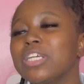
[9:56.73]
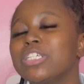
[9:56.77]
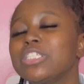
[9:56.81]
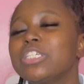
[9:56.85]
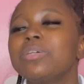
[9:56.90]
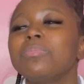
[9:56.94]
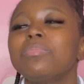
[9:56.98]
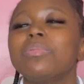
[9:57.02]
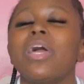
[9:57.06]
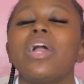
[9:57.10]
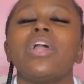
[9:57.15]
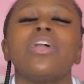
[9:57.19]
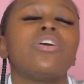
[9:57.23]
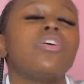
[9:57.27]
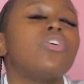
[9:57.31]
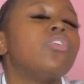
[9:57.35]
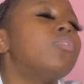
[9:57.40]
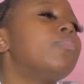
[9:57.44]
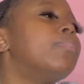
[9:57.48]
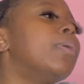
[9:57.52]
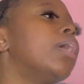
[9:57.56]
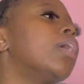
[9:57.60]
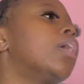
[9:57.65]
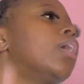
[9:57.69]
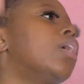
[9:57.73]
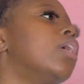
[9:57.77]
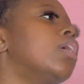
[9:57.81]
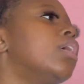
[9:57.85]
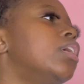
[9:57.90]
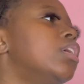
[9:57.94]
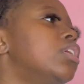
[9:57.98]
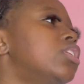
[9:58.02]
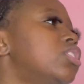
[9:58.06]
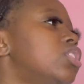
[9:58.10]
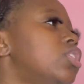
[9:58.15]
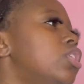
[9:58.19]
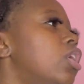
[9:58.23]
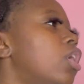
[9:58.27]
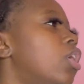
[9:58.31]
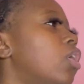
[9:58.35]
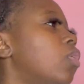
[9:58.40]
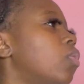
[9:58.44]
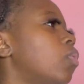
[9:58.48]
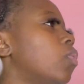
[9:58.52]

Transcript: And she'd be like, oh my god, here she go.